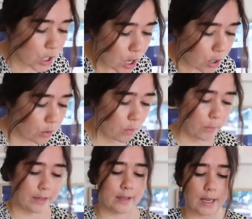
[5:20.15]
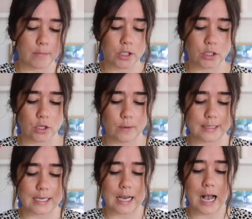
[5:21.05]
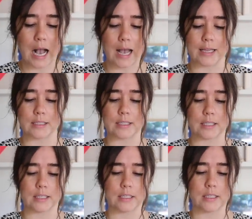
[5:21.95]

So what I think I'm gonna do is cut